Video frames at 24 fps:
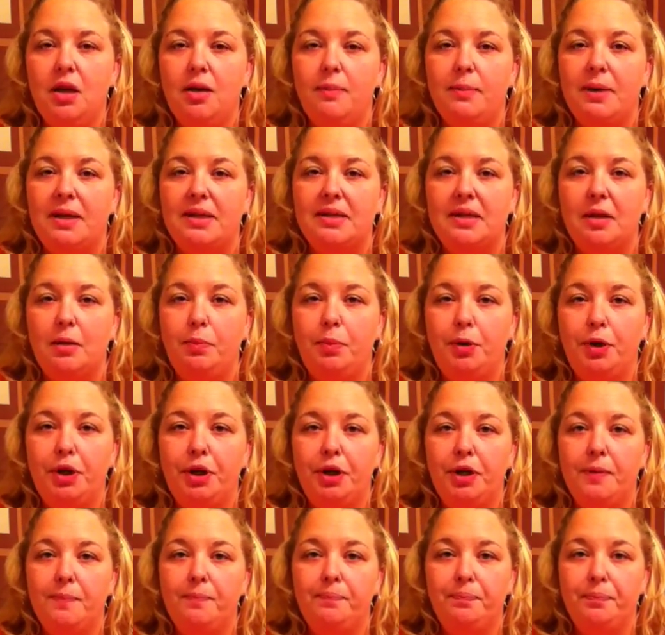because
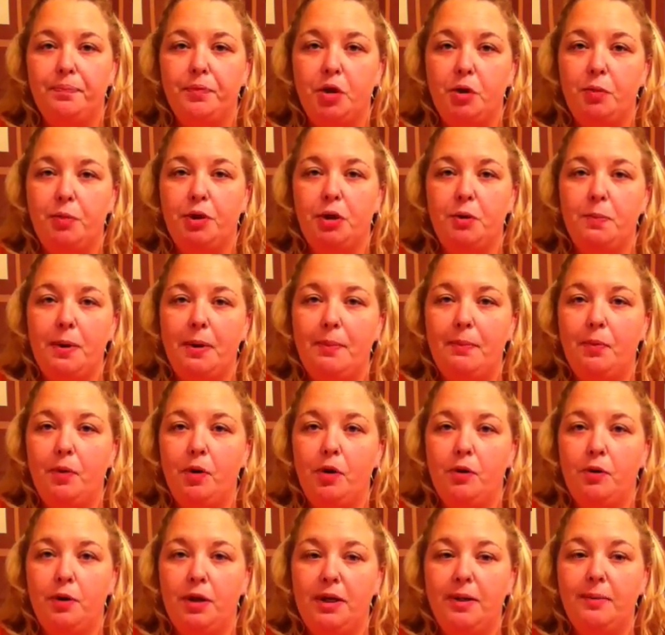you put the
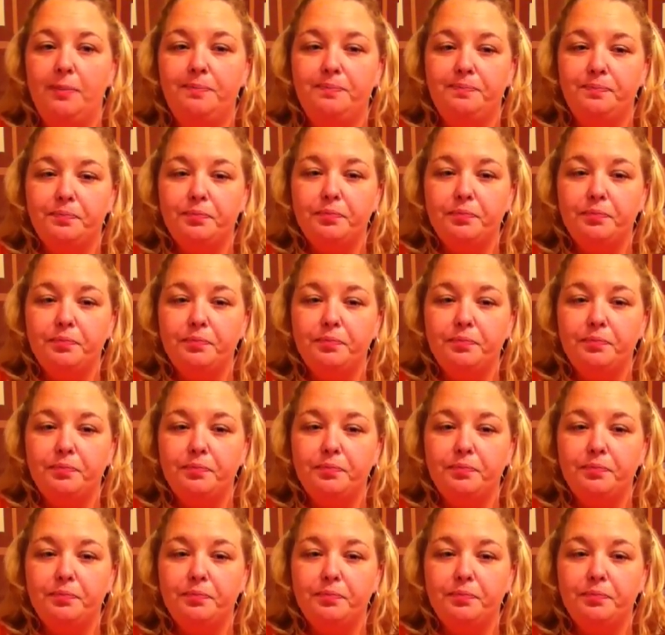pepperoni